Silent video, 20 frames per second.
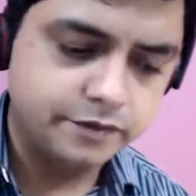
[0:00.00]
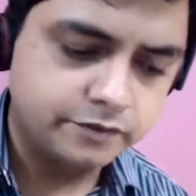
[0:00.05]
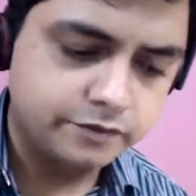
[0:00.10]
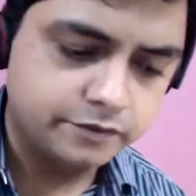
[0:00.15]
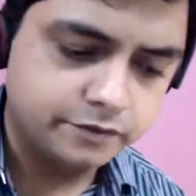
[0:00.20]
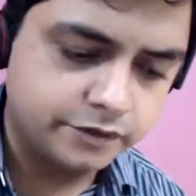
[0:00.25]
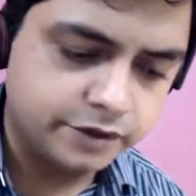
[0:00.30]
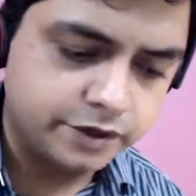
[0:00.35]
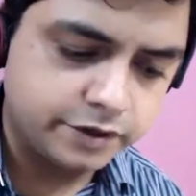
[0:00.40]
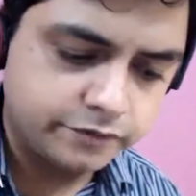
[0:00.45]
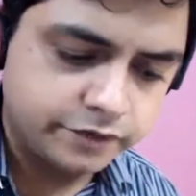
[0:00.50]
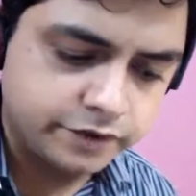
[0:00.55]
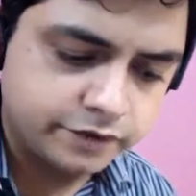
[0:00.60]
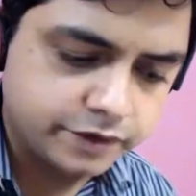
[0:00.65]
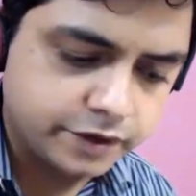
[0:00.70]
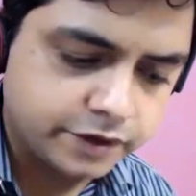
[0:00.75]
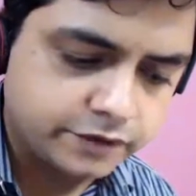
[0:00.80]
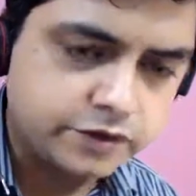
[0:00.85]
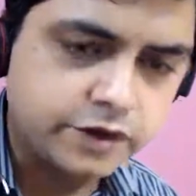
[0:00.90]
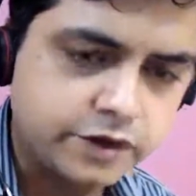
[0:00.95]

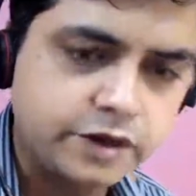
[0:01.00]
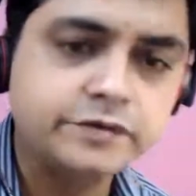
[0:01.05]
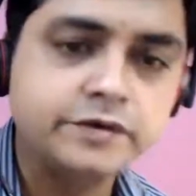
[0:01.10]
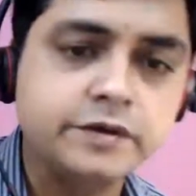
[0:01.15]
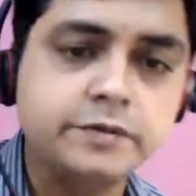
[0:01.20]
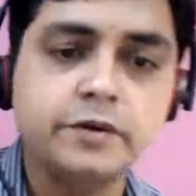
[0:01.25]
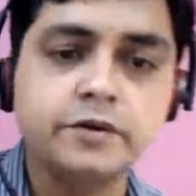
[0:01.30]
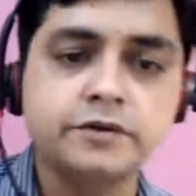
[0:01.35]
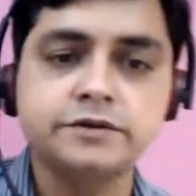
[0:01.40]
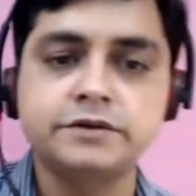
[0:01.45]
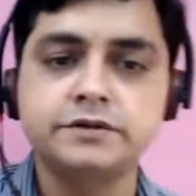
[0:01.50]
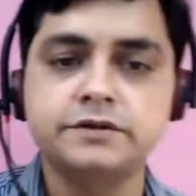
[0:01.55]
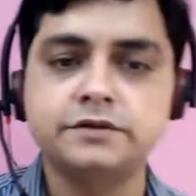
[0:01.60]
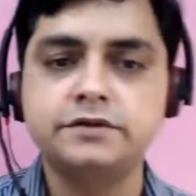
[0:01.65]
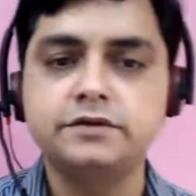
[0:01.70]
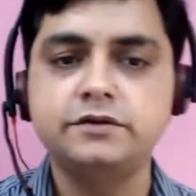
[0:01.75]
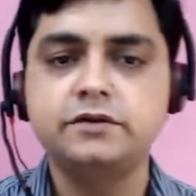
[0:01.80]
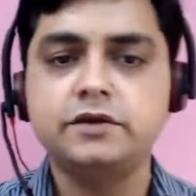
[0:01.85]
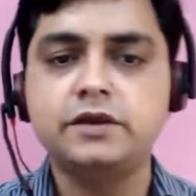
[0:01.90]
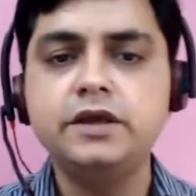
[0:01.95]
wherever you left the process.
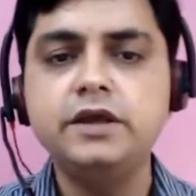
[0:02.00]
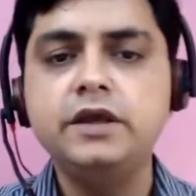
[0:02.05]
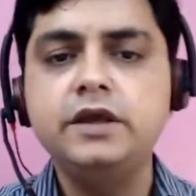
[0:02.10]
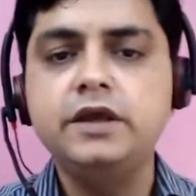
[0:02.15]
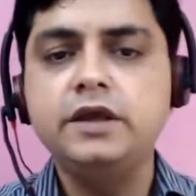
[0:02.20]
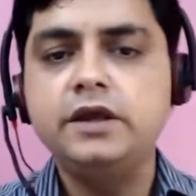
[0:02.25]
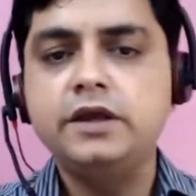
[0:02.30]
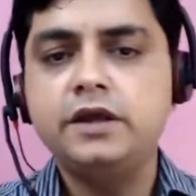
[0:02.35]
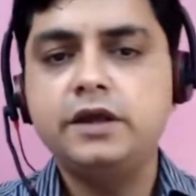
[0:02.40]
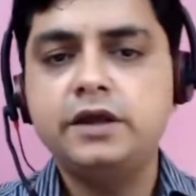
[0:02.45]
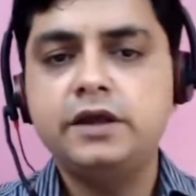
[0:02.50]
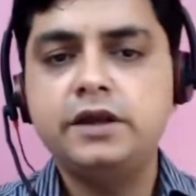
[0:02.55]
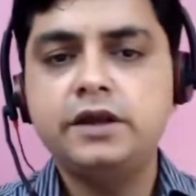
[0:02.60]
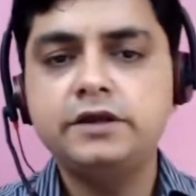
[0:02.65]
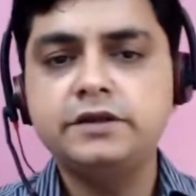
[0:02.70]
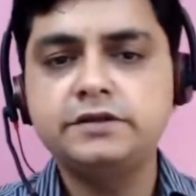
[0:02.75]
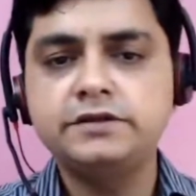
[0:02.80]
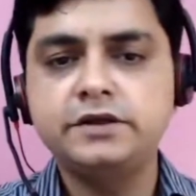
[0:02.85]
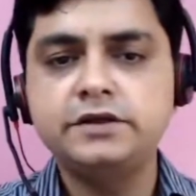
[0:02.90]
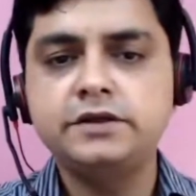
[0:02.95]
Okay. And as I
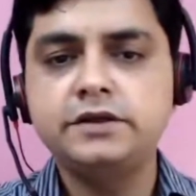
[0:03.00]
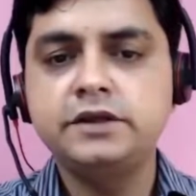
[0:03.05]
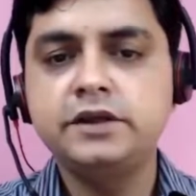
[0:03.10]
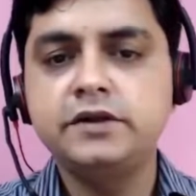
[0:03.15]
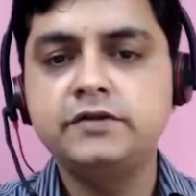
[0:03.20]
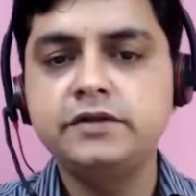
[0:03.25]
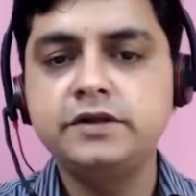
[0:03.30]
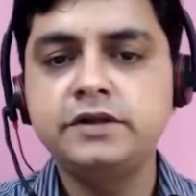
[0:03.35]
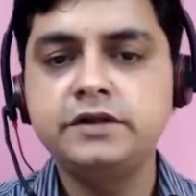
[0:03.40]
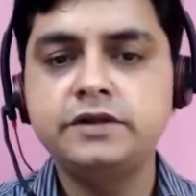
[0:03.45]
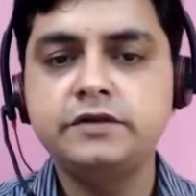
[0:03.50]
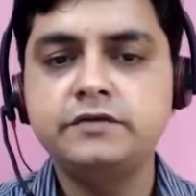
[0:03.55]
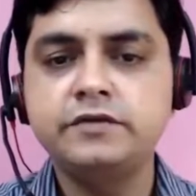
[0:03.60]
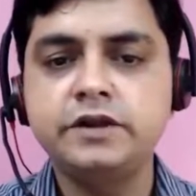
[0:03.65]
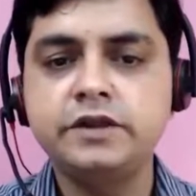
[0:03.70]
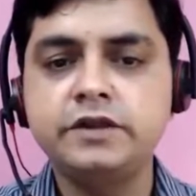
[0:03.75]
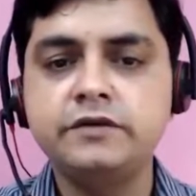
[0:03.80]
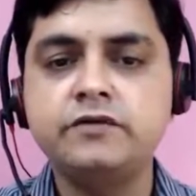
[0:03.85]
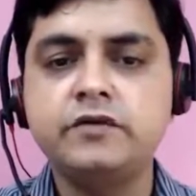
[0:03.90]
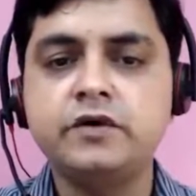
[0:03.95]
said, EFT is a
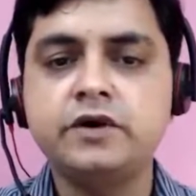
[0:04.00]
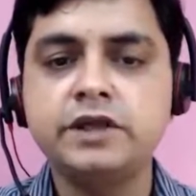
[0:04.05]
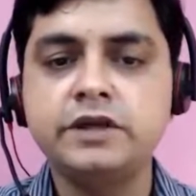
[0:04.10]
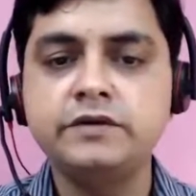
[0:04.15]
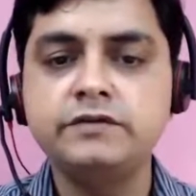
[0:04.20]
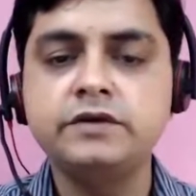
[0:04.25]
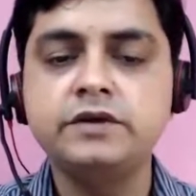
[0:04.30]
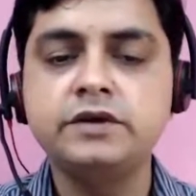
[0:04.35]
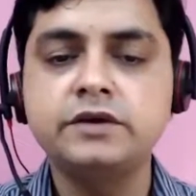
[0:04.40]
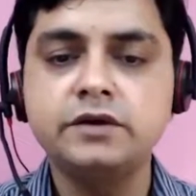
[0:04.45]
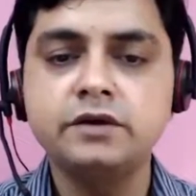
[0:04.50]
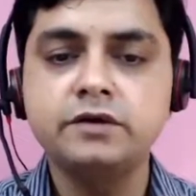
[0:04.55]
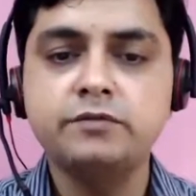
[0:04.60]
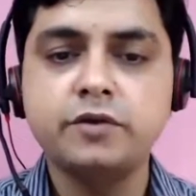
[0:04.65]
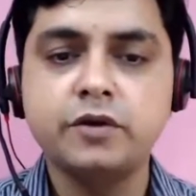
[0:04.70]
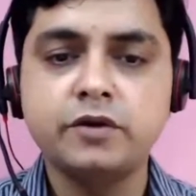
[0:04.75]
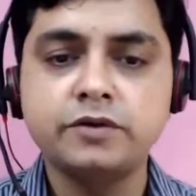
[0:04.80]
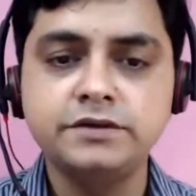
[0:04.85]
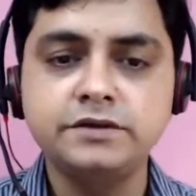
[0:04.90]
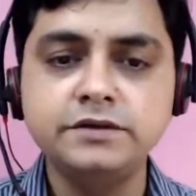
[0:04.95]
very forgiving
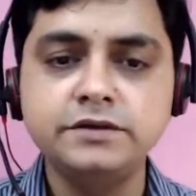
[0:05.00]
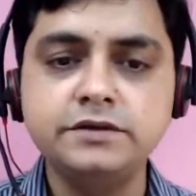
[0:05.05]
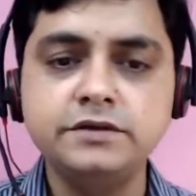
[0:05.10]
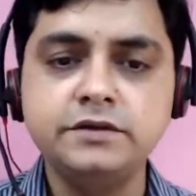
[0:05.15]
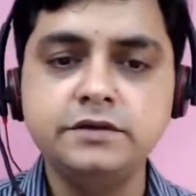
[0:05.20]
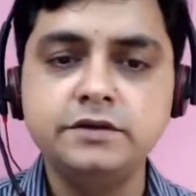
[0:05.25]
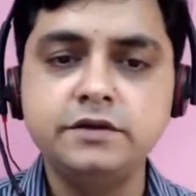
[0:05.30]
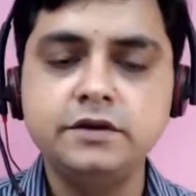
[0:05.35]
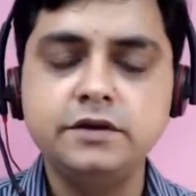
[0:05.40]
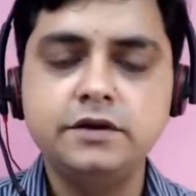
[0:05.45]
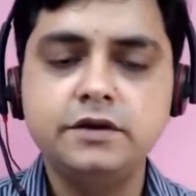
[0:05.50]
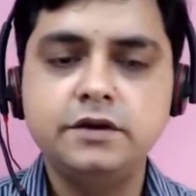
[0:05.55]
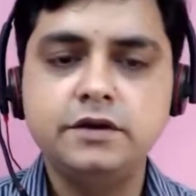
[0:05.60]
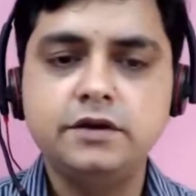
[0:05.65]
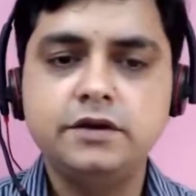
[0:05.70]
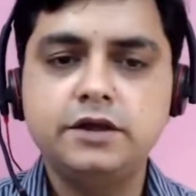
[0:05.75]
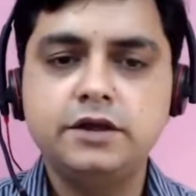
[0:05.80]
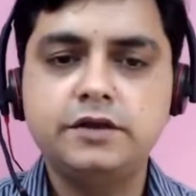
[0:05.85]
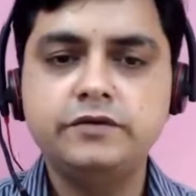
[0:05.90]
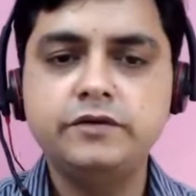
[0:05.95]
process.
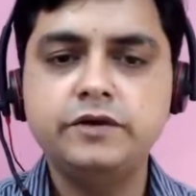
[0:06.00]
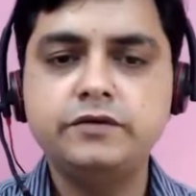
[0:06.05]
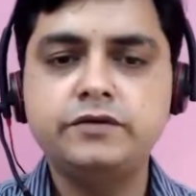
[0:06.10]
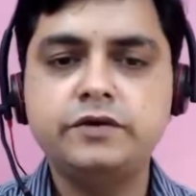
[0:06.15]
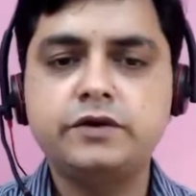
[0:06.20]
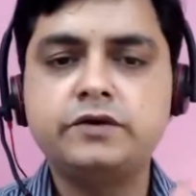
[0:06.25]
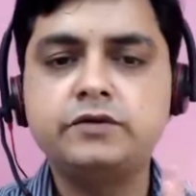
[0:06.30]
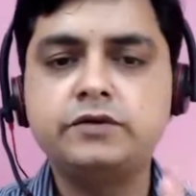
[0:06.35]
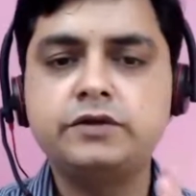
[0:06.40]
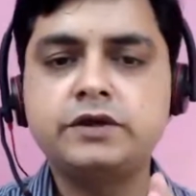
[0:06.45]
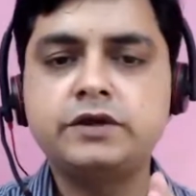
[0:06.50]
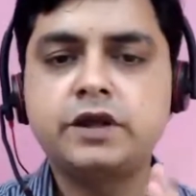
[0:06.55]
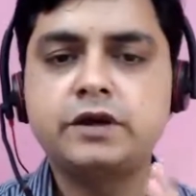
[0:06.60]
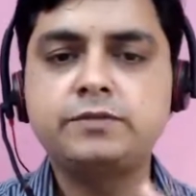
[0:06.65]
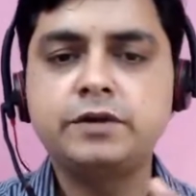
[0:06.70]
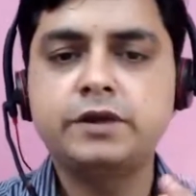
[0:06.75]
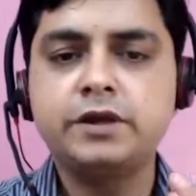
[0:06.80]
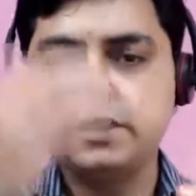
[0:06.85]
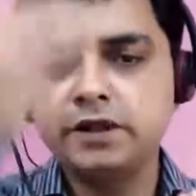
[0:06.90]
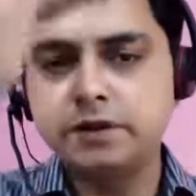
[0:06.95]
Even if you're doing the
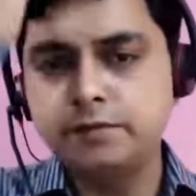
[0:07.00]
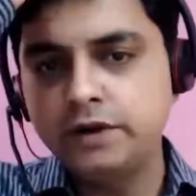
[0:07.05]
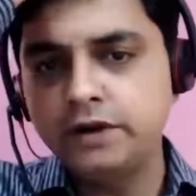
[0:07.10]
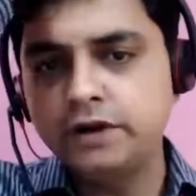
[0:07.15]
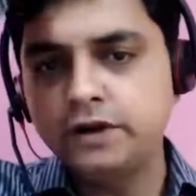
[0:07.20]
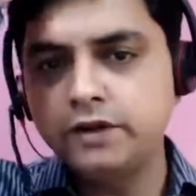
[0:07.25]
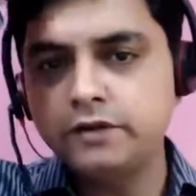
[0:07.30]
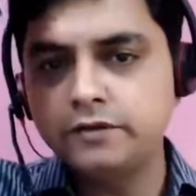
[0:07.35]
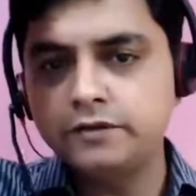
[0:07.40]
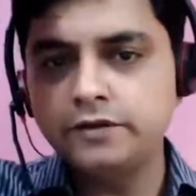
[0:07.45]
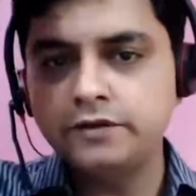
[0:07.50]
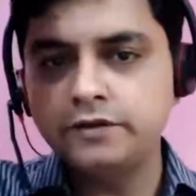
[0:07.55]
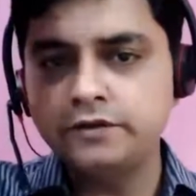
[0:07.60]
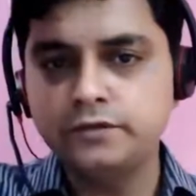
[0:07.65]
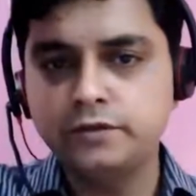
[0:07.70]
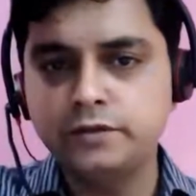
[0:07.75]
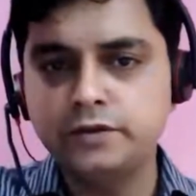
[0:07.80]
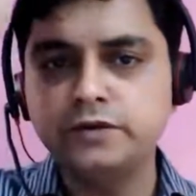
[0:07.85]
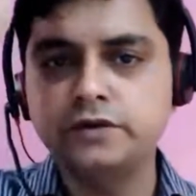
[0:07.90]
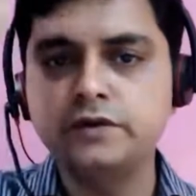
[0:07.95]
tapping in the middle, even
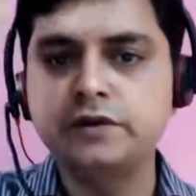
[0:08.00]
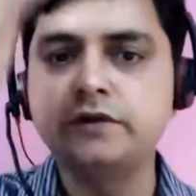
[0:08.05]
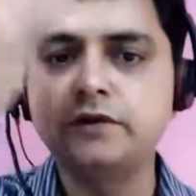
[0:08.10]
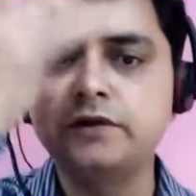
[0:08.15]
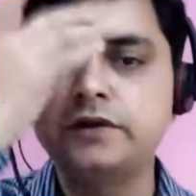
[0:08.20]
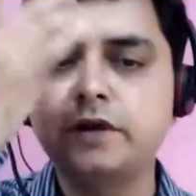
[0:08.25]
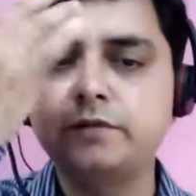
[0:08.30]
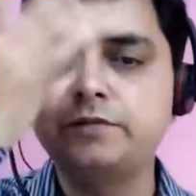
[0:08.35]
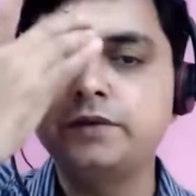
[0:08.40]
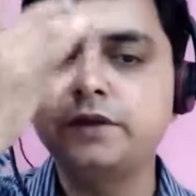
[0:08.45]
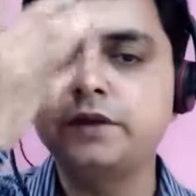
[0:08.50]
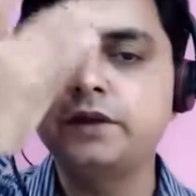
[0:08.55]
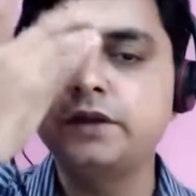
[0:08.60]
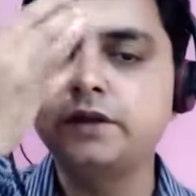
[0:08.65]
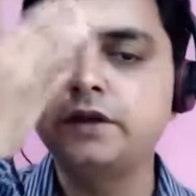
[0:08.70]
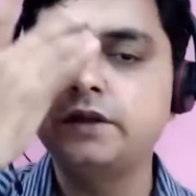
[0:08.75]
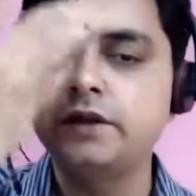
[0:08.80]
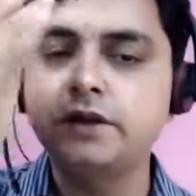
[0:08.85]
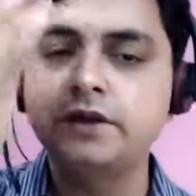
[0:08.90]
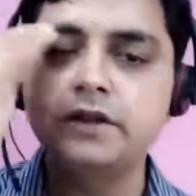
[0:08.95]
suppose you're doing tapping here,
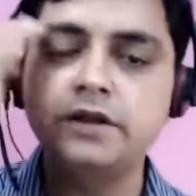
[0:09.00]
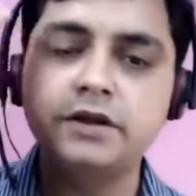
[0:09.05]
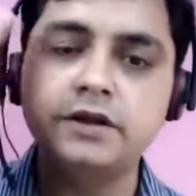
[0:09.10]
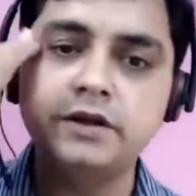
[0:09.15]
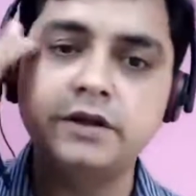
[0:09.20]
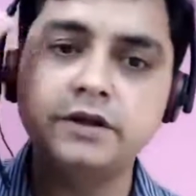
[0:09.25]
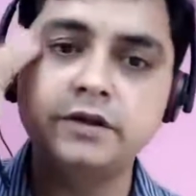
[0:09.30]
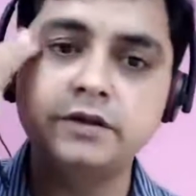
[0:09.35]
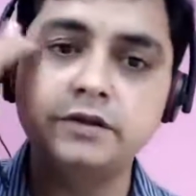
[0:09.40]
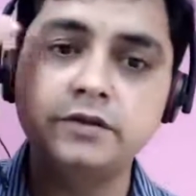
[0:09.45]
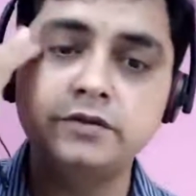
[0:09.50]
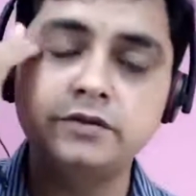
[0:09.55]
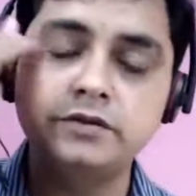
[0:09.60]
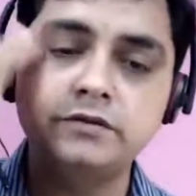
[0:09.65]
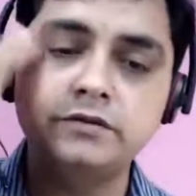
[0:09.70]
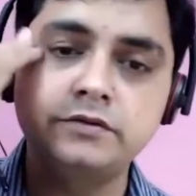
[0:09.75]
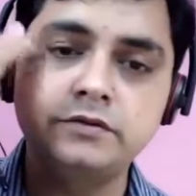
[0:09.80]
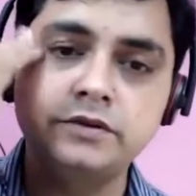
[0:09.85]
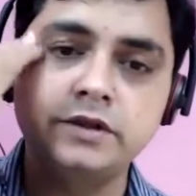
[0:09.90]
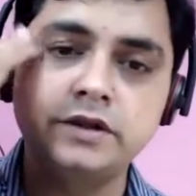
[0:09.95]
and you
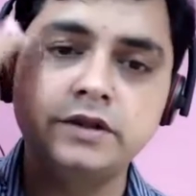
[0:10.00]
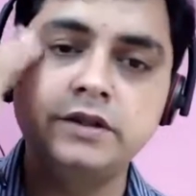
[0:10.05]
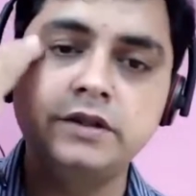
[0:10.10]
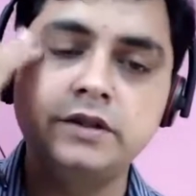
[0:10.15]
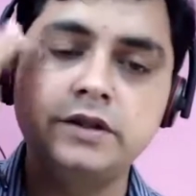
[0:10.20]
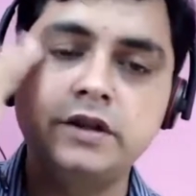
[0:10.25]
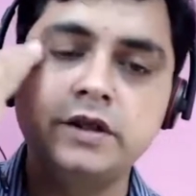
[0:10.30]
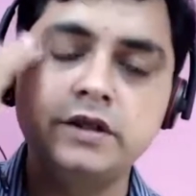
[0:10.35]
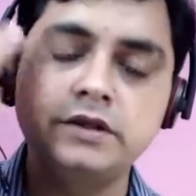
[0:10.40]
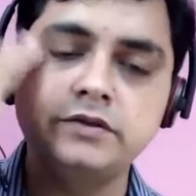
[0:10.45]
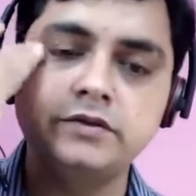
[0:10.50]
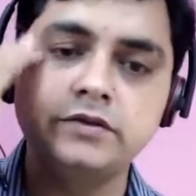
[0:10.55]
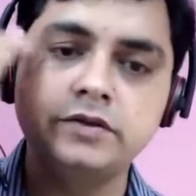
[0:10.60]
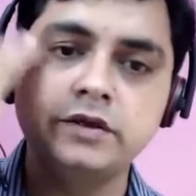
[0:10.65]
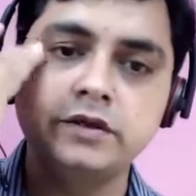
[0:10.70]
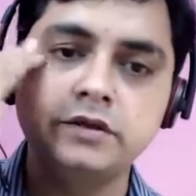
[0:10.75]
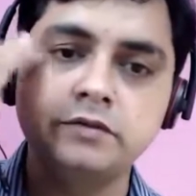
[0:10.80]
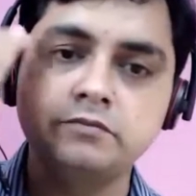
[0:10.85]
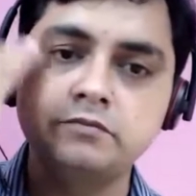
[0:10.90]
suddenly realize, okay,